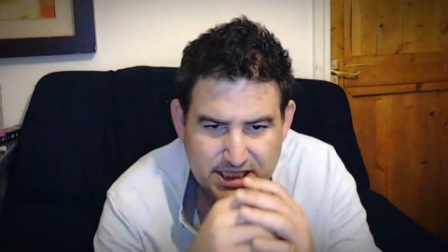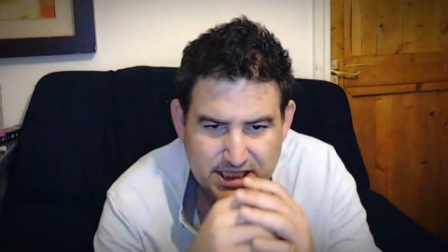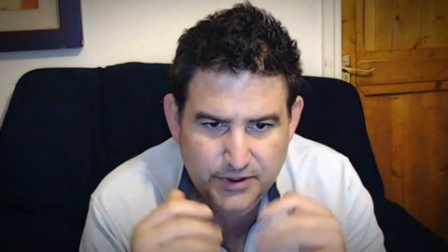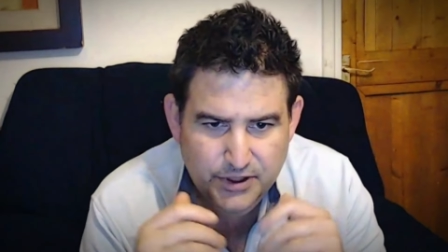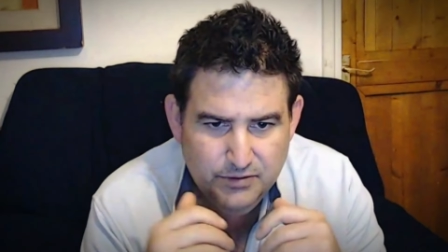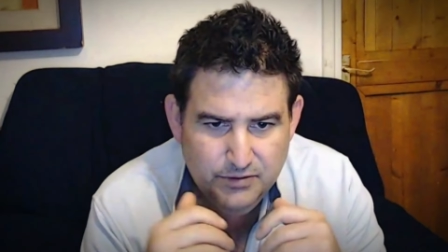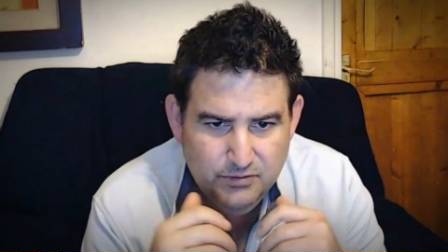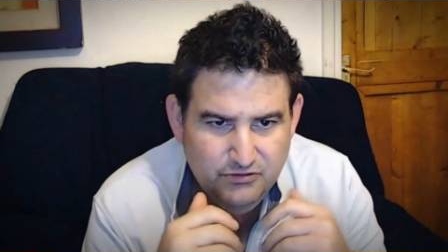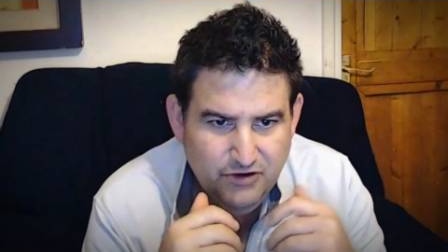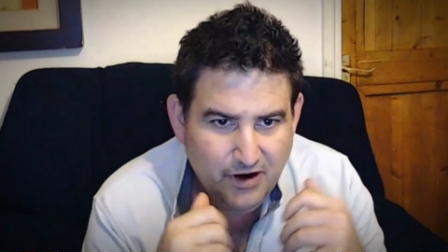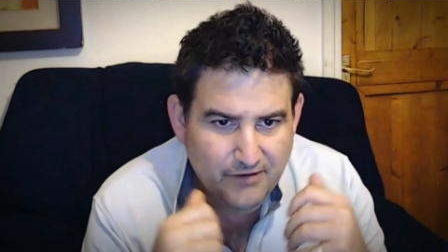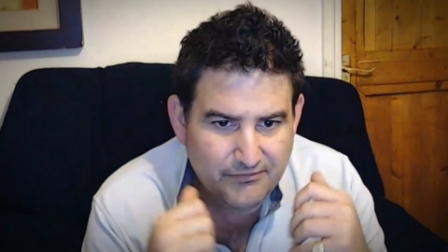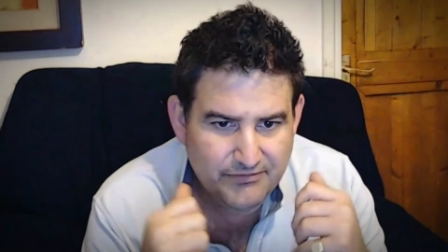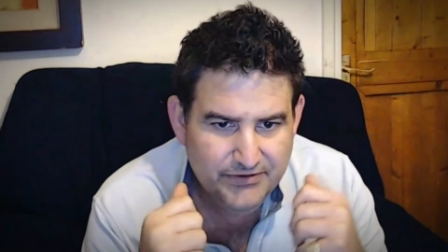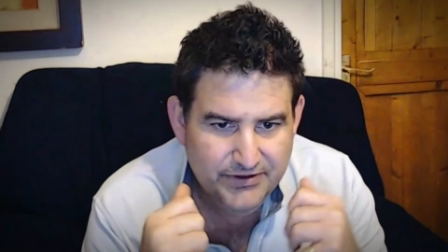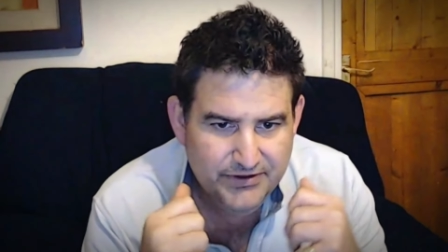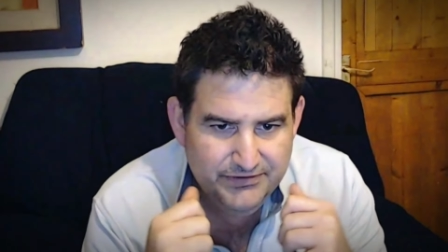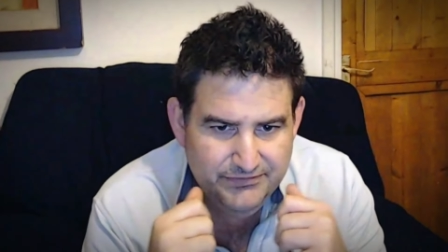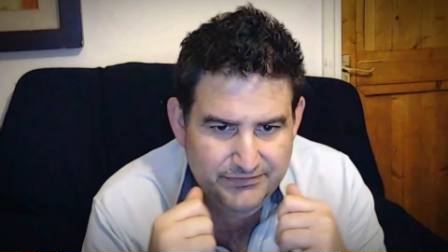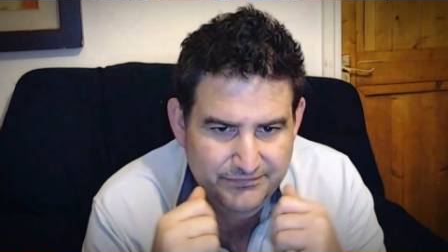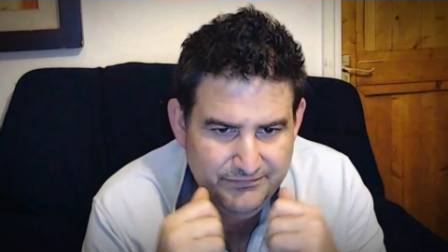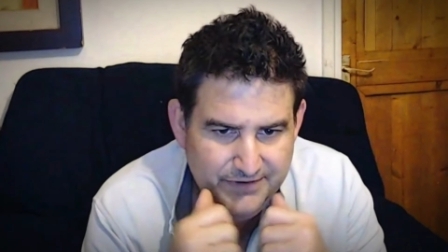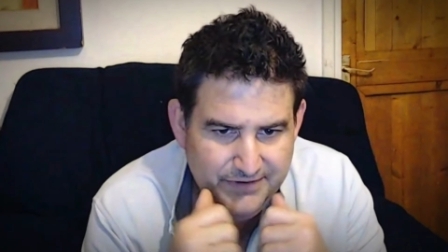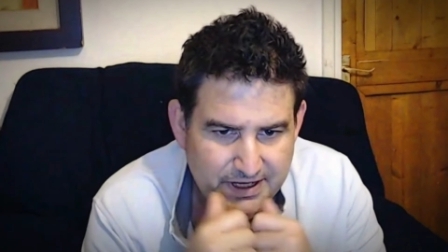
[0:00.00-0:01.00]
But rather
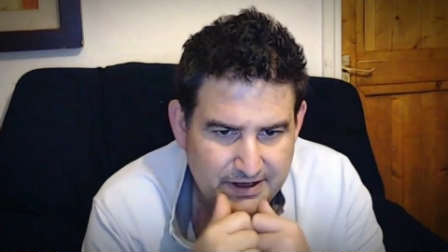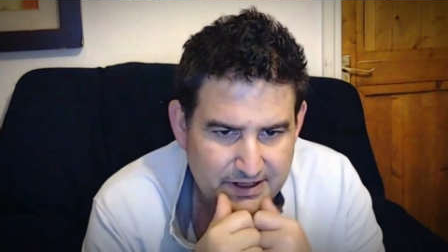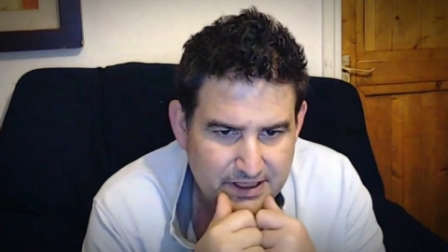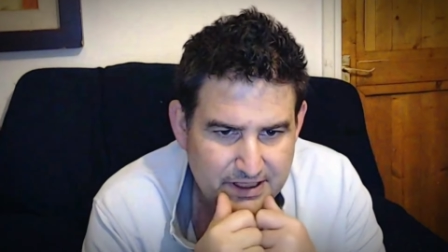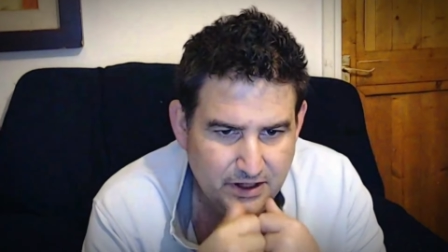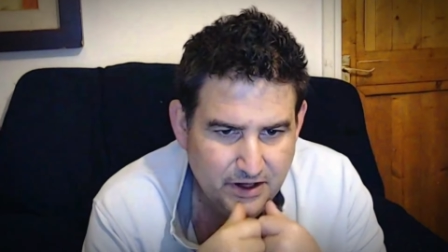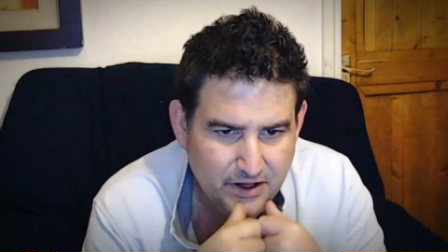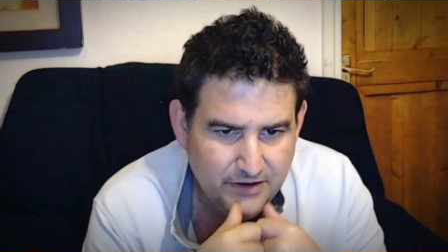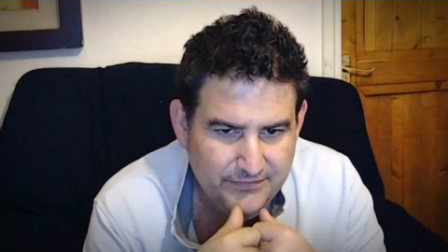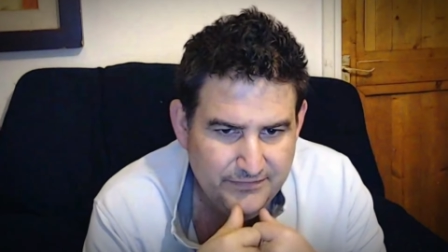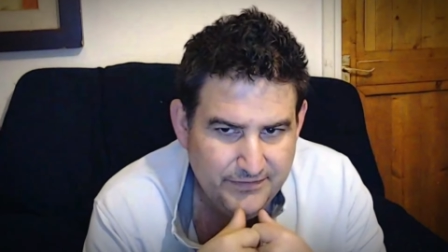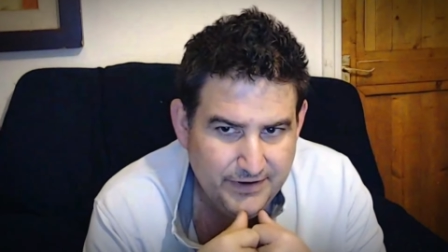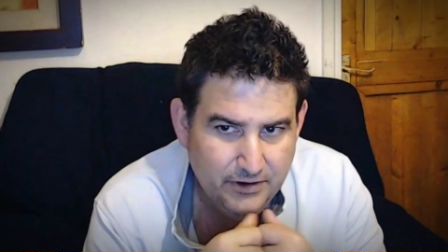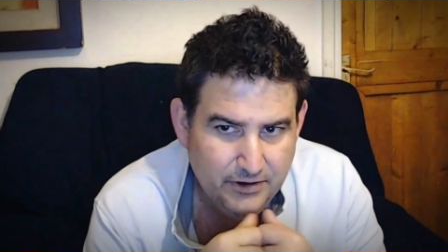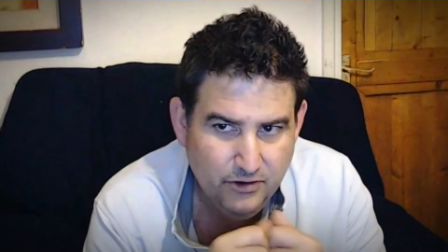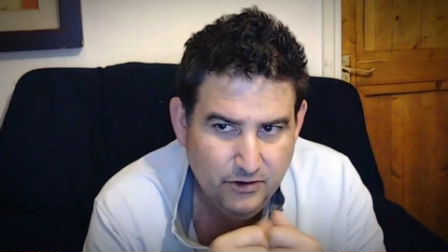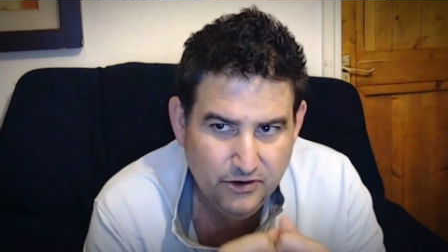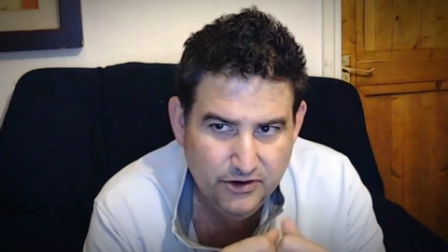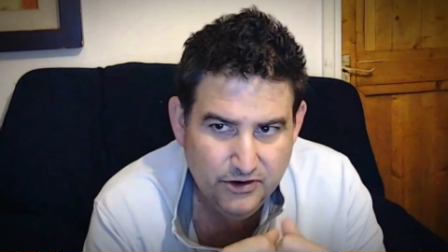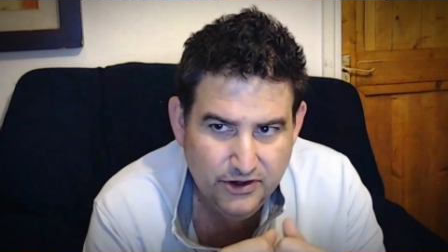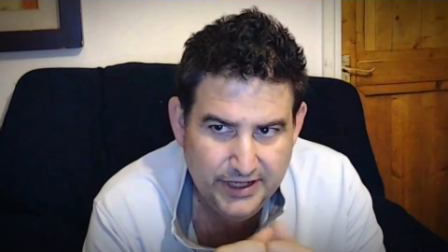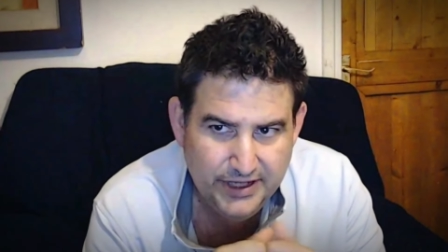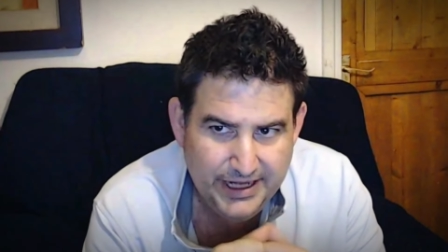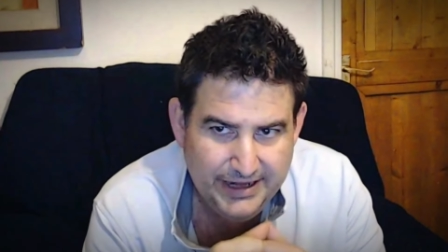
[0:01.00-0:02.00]
than figure life out
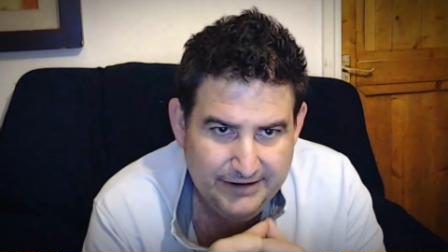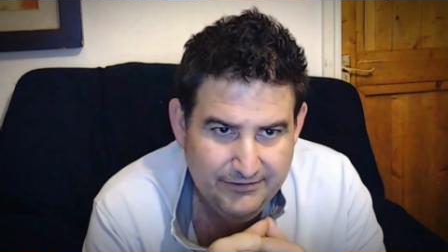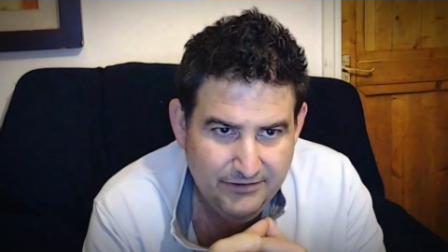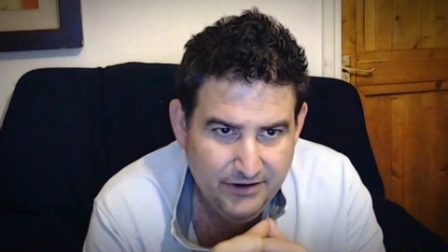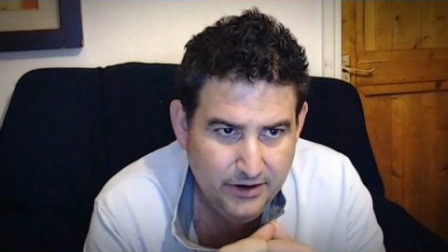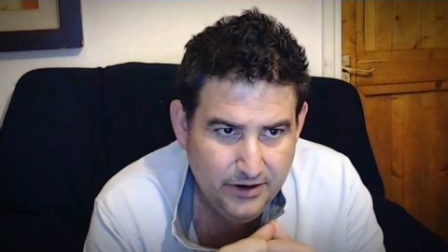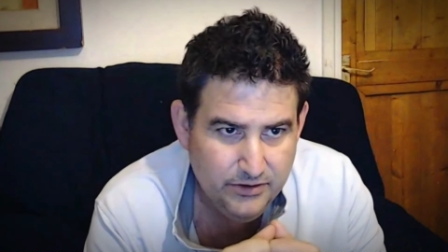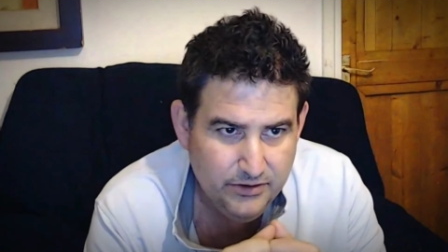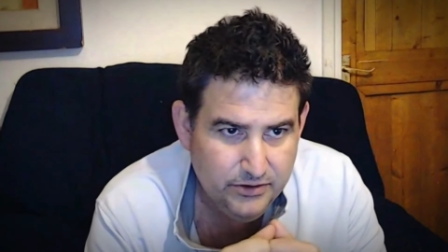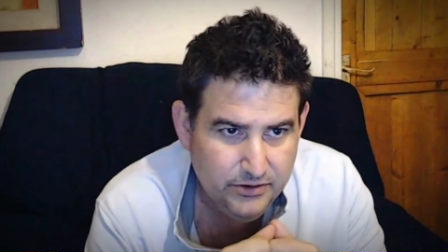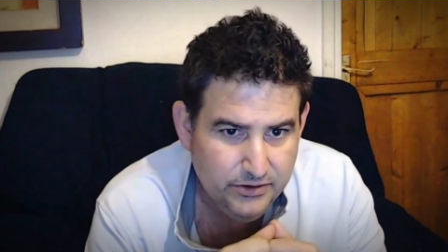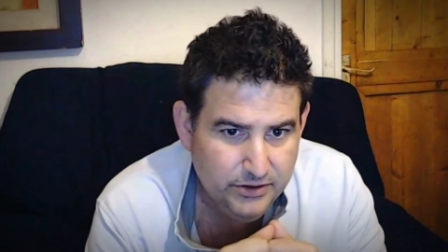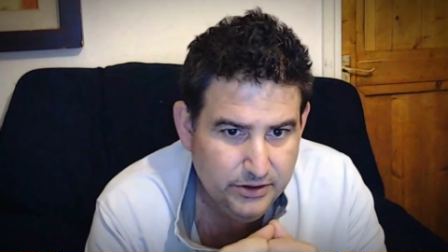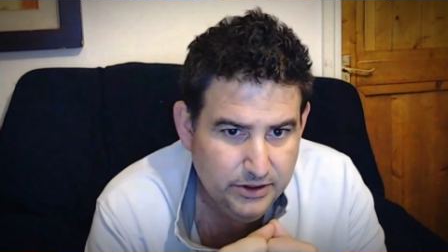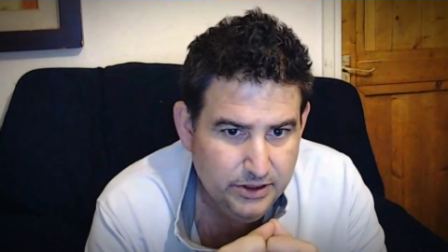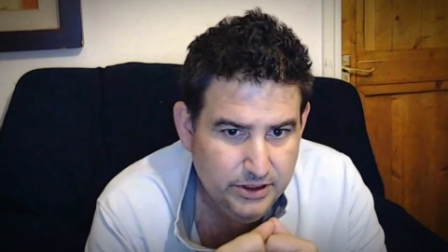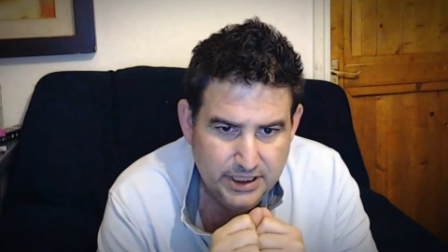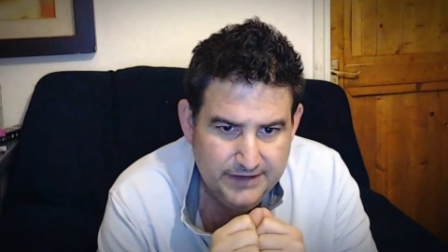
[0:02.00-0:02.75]
on their own,